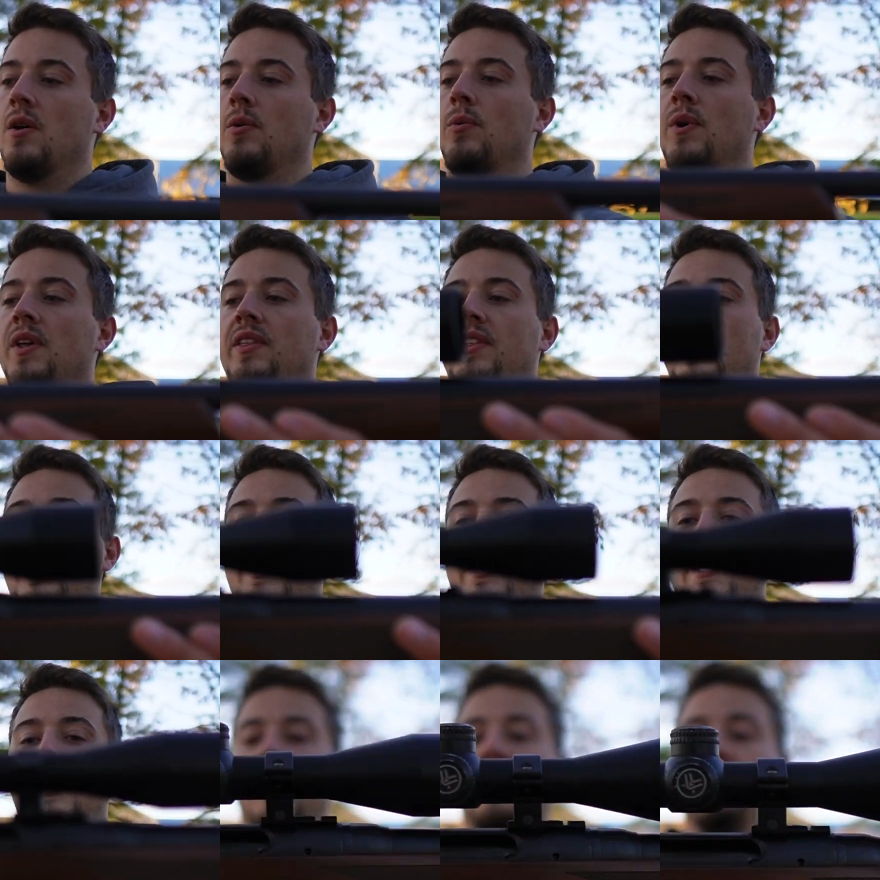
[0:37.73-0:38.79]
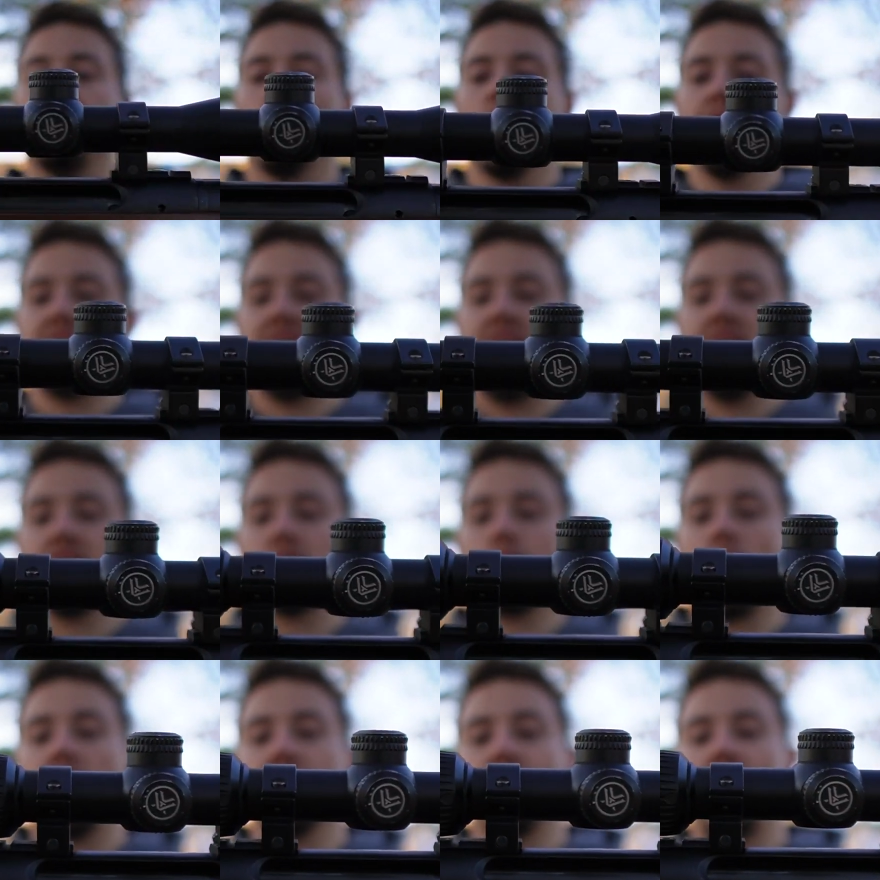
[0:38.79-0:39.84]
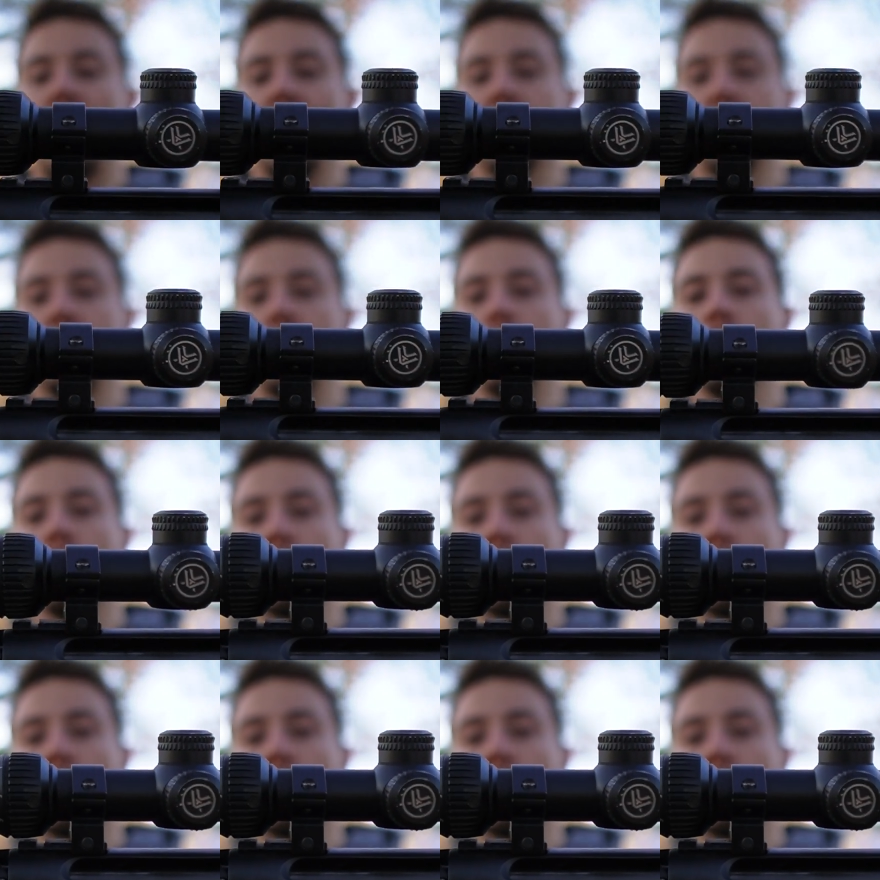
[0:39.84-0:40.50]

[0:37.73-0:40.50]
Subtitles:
with a Vortex Crossfire 2